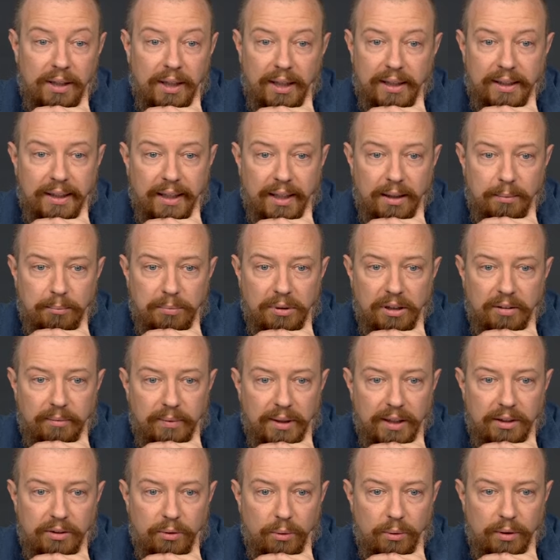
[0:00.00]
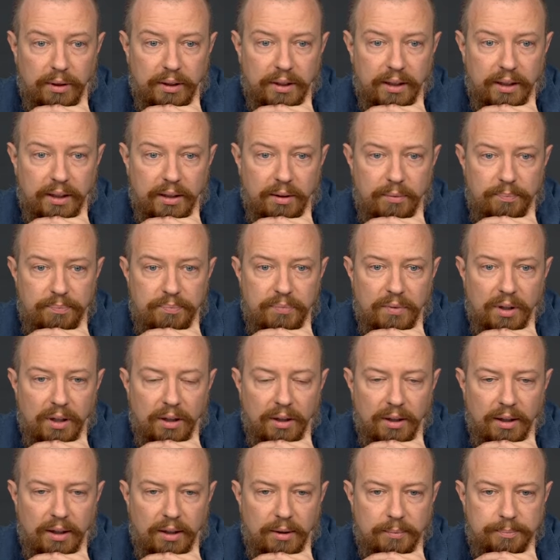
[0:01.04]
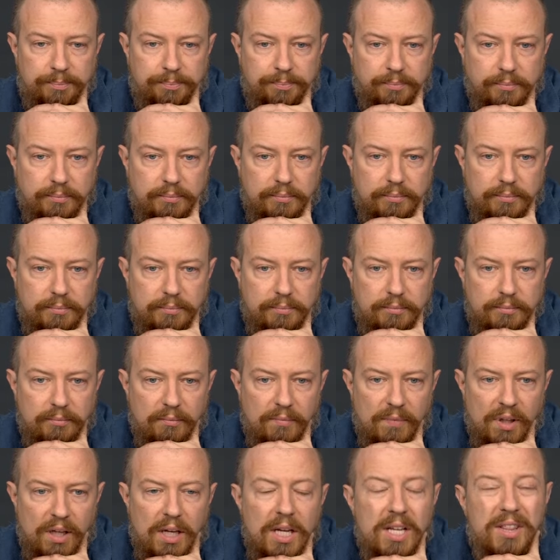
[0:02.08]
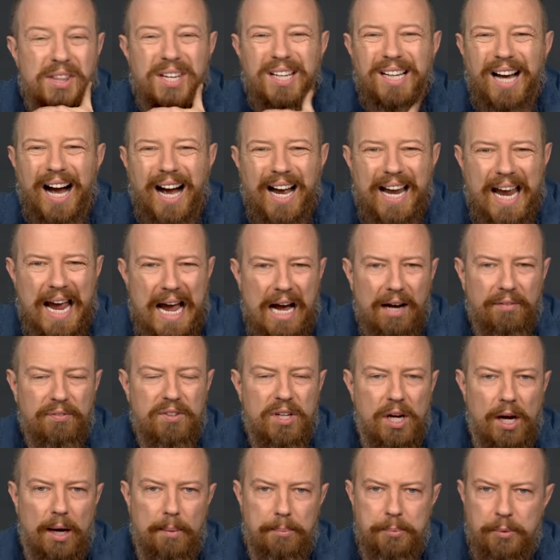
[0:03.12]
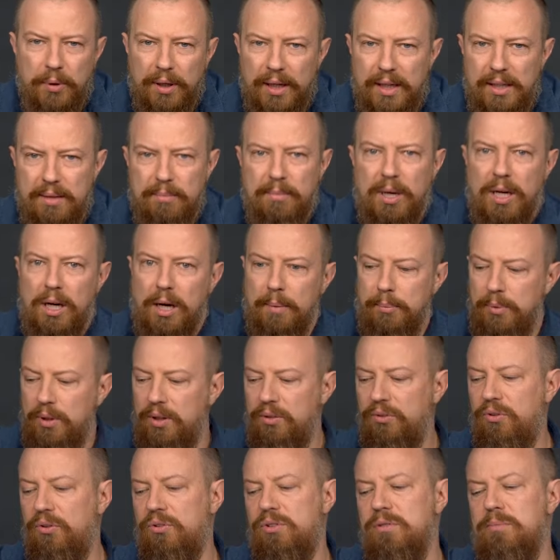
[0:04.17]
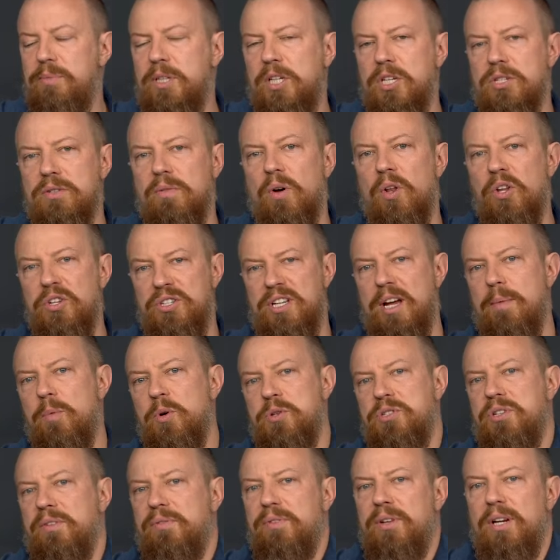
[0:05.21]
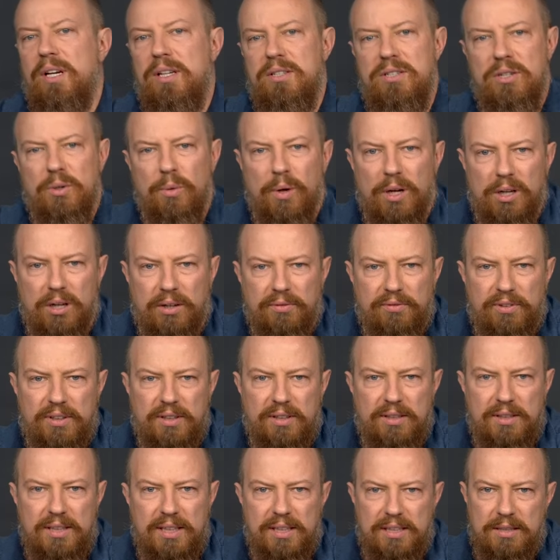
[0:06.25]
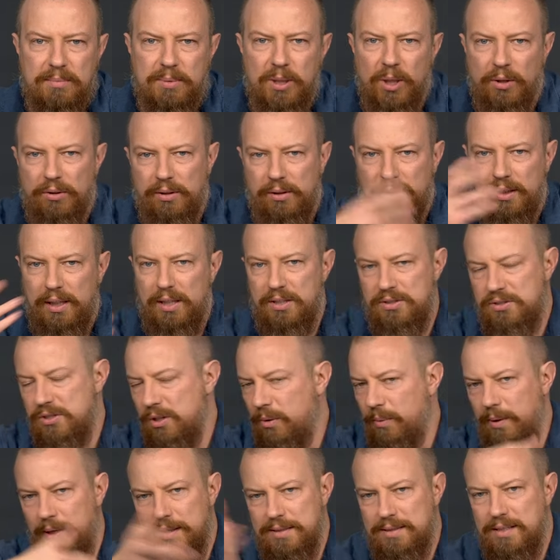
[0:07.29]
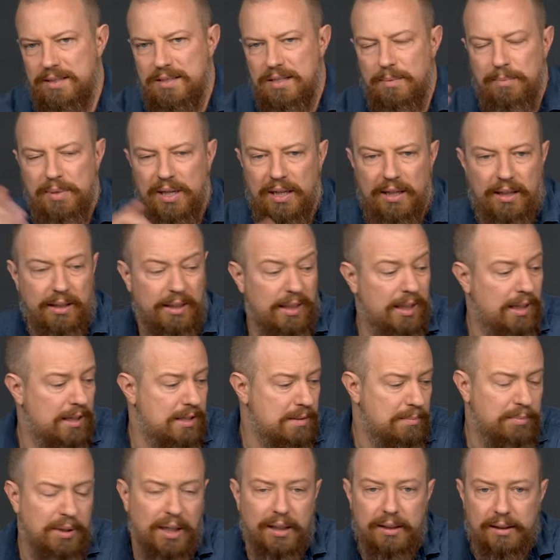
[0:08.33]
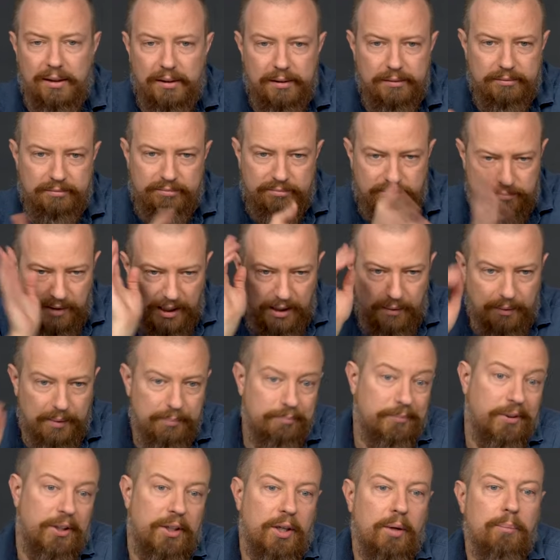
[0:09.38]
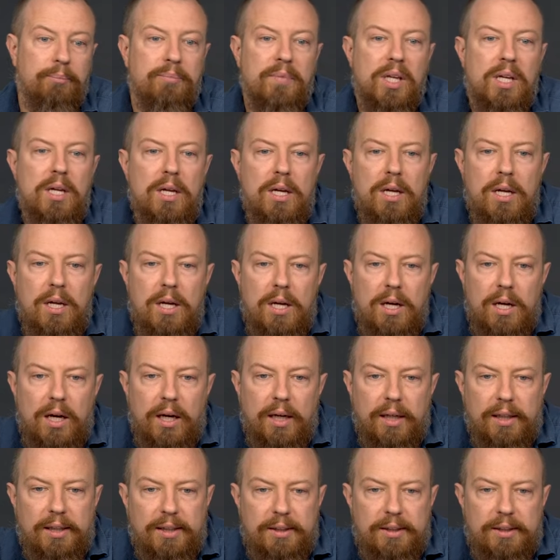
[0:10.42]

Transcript: I get it. Believe me, I totally get it. Um, thing I have to upgrade my operating system because of all the demo stuff that I do. I often need to be on the latest O S. It's a pain in the ass. But anyway, there you go.